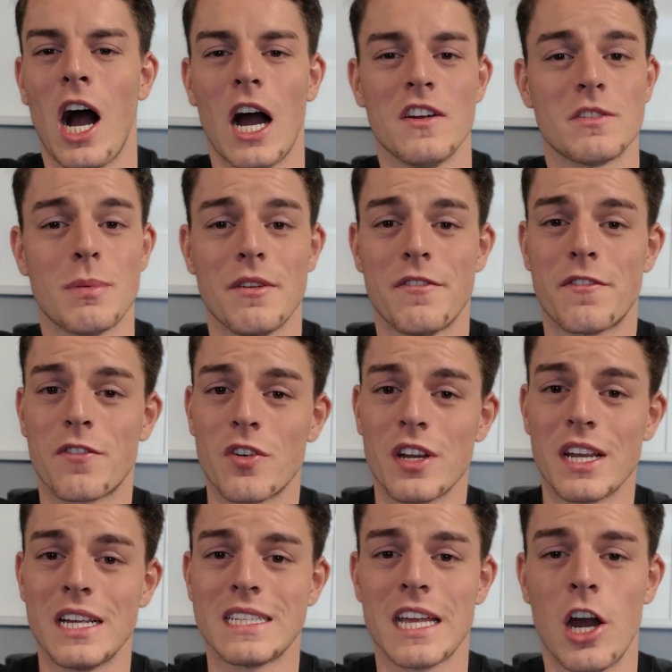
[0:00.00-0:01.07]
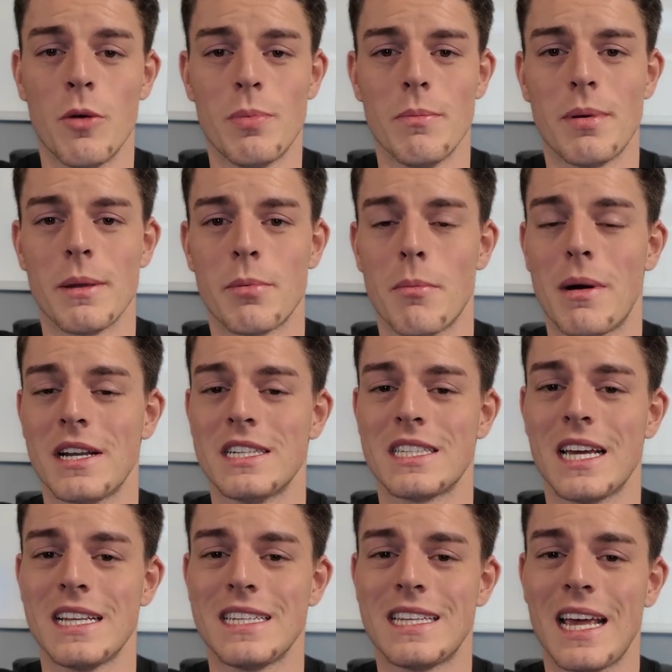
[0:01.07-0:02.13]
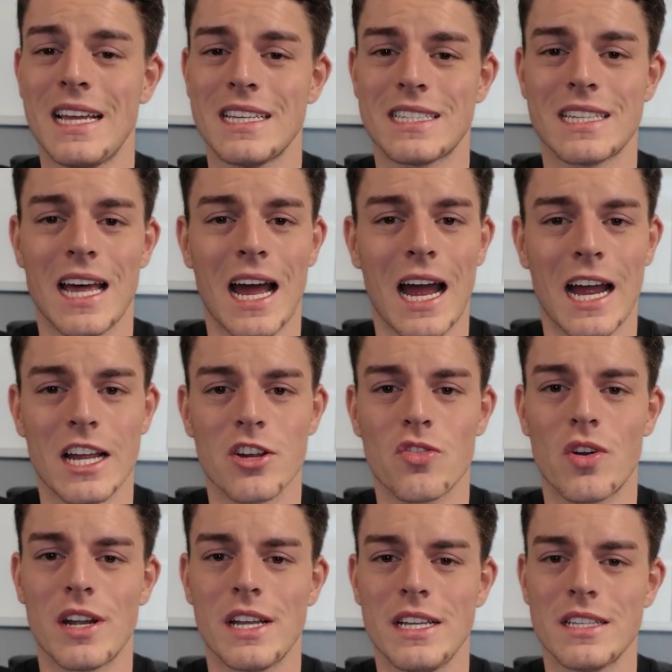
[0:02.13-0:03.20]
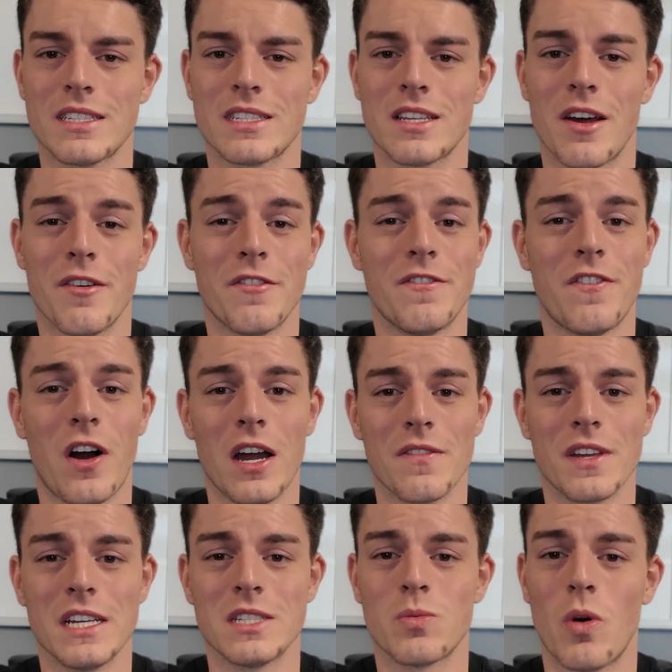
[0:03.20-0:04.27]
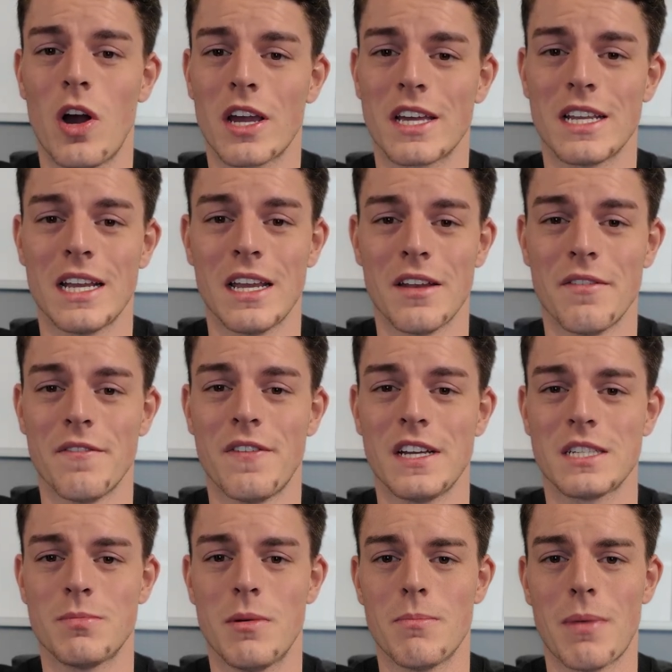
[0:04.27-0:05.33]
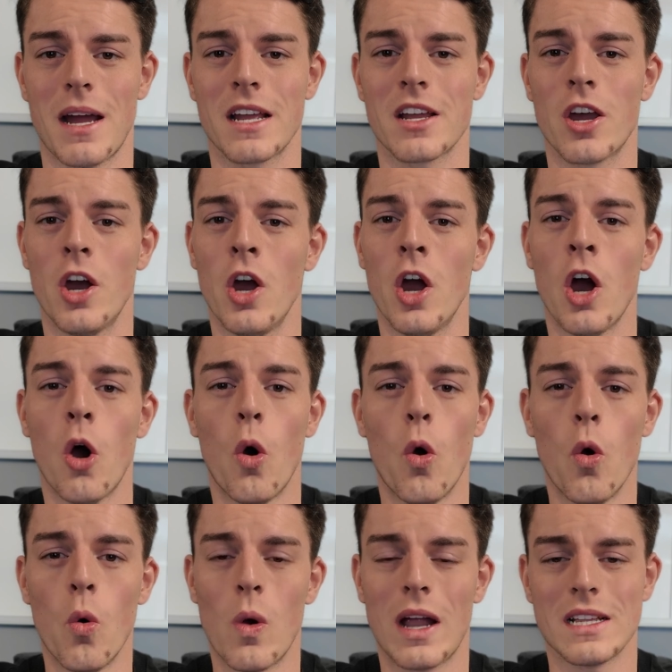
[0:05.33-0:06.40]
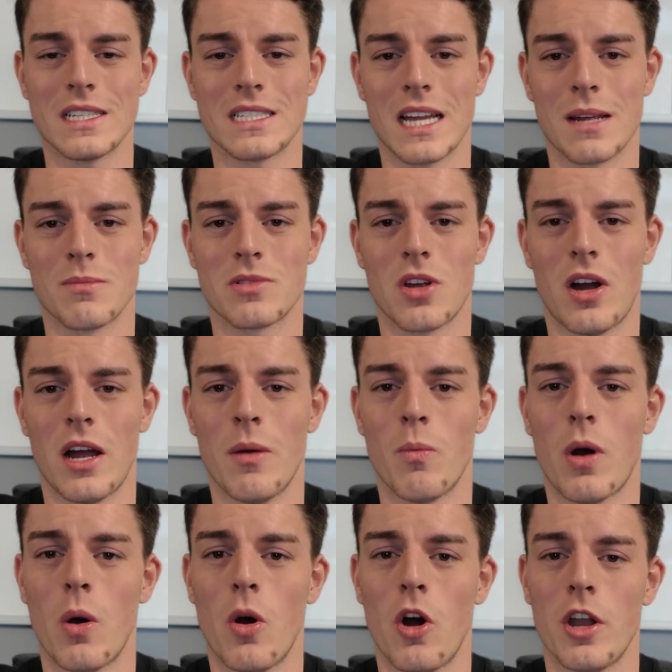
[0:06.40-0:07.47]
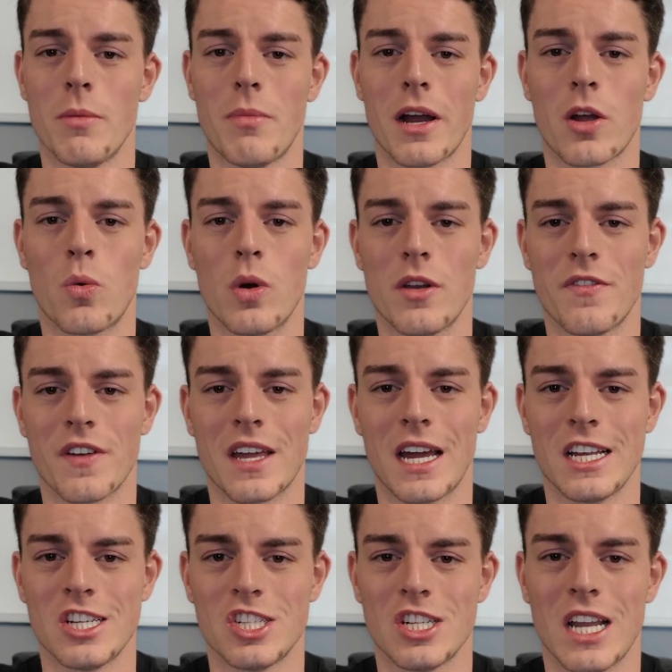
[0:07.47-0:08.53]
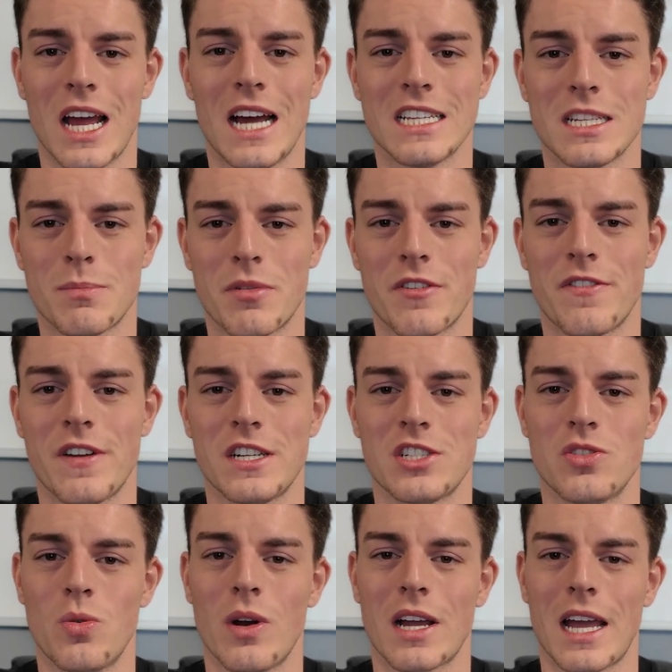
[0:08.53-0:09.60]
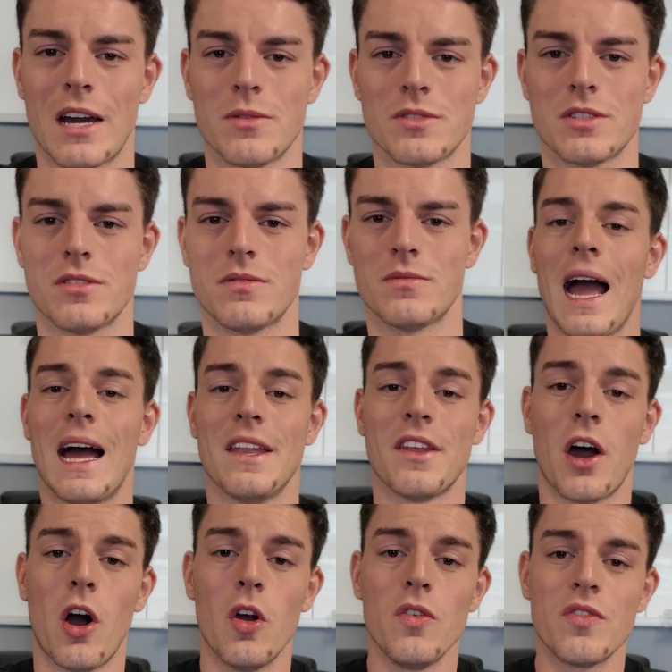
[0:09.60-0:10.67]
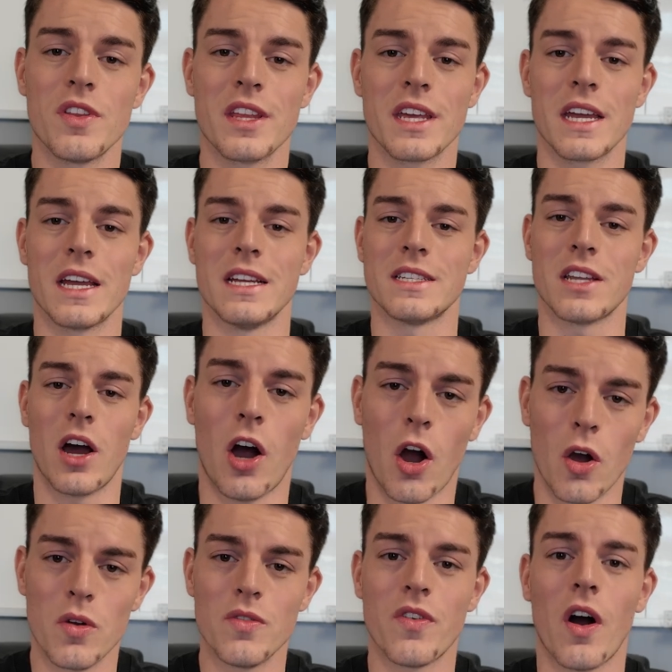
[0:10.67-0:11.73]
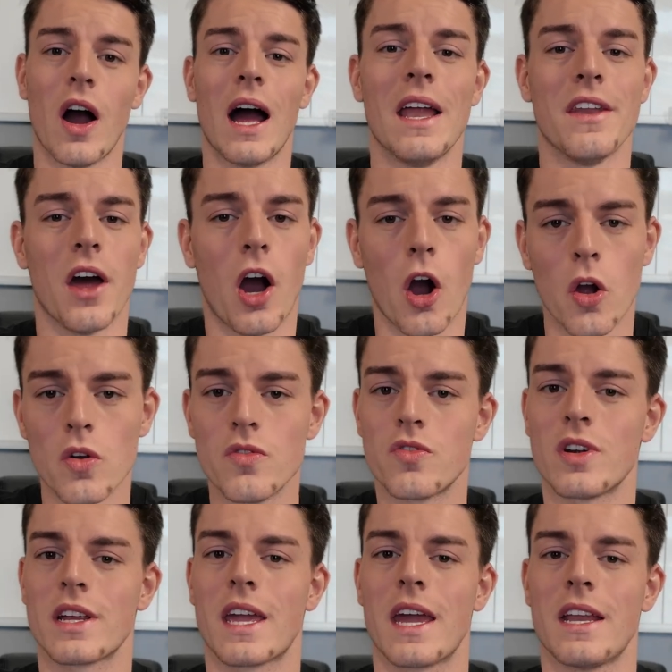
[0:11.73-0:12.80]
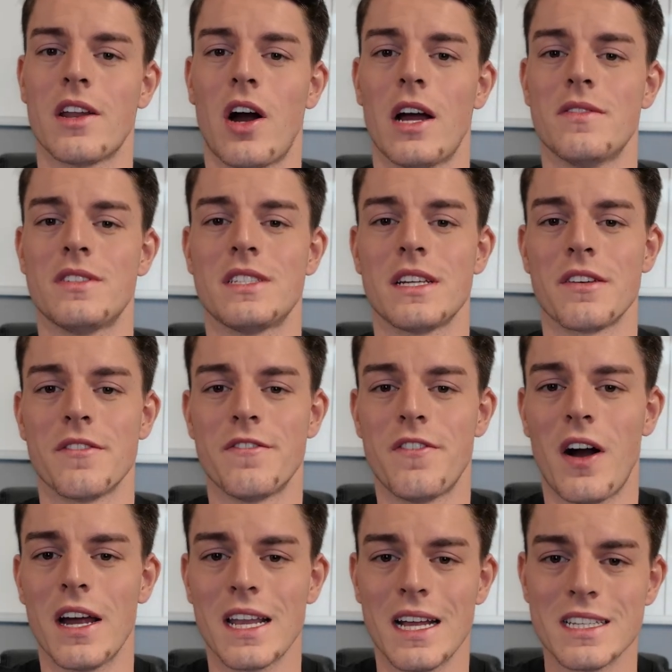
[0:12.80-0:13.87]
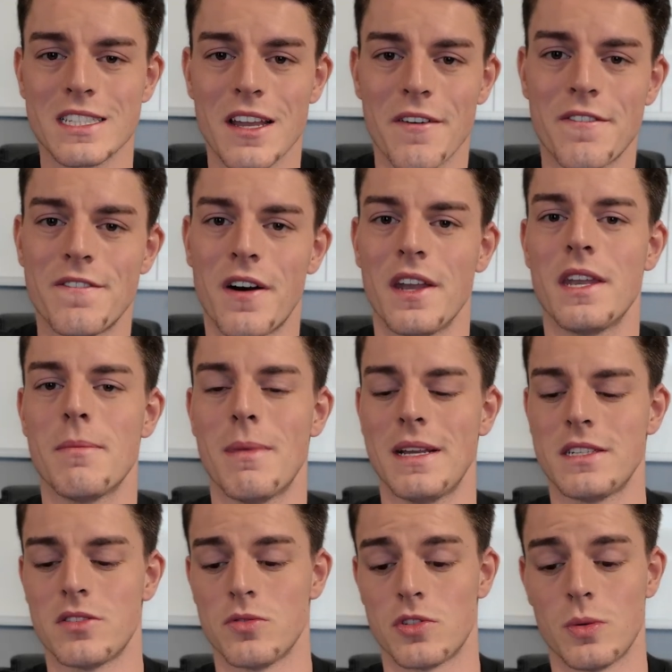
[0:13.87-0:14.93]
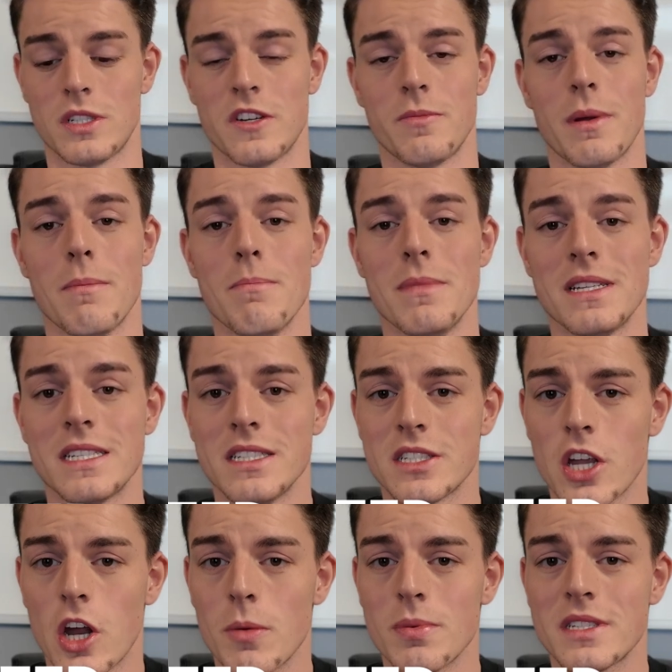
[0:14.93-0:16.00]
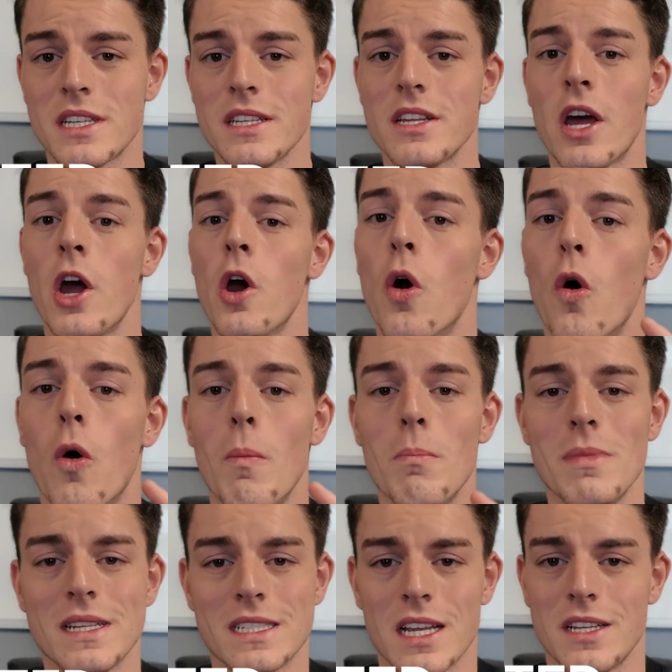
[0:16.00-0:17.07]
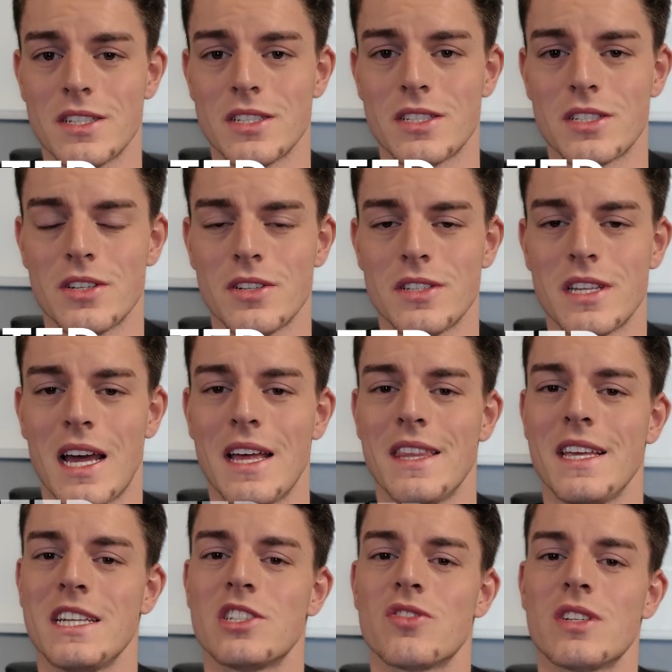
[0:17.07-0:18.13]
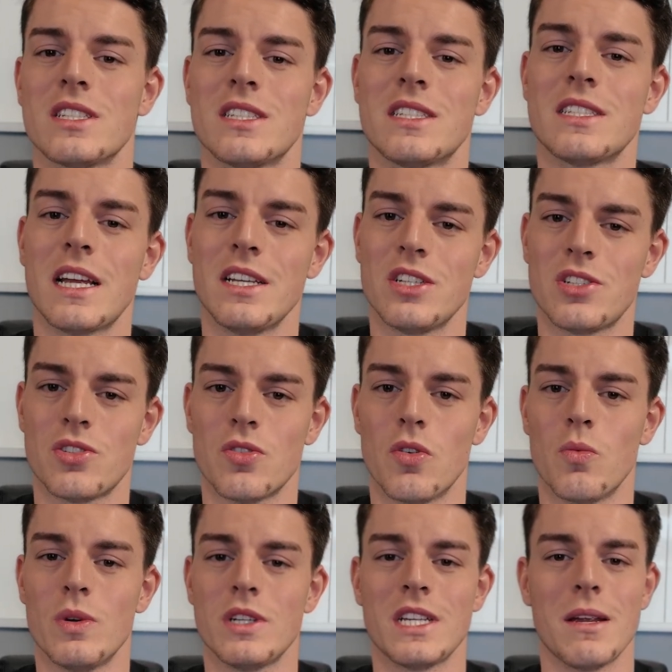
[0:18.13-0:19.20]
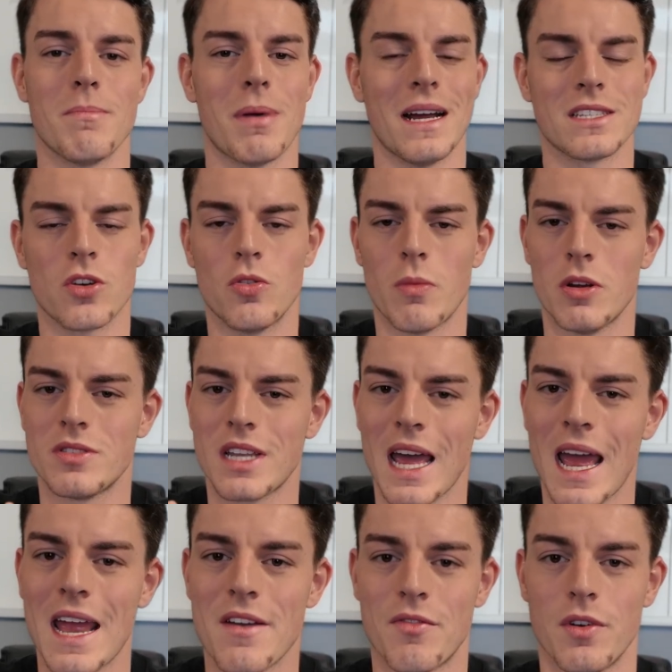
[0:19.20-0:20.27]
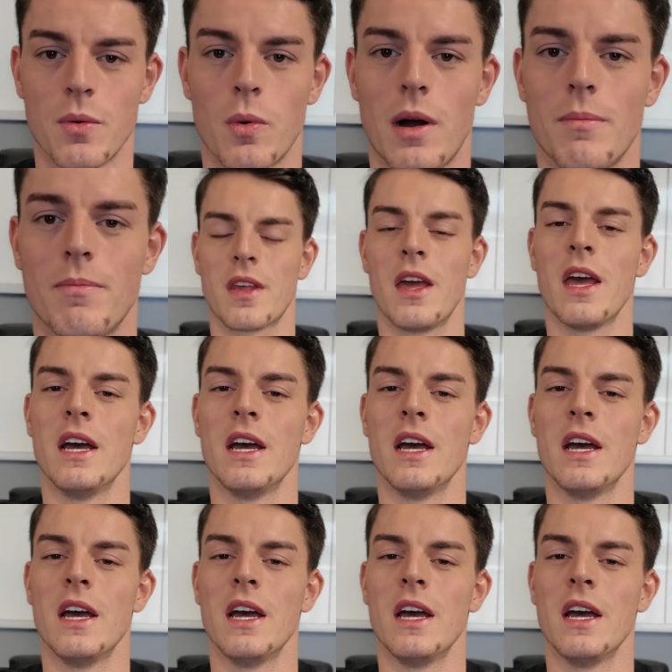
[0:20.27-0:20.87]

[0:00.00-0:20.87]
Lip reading: I've spent 3 years helping people manage their debts and credits, 5 years working in an investment bank, all at the same time while earning my qualification as a professional accountant. And over the years, over and over again, I've seen finance fundamentals which have been misinterpreted or misunderstood, and these are essential, which impact almost everyone.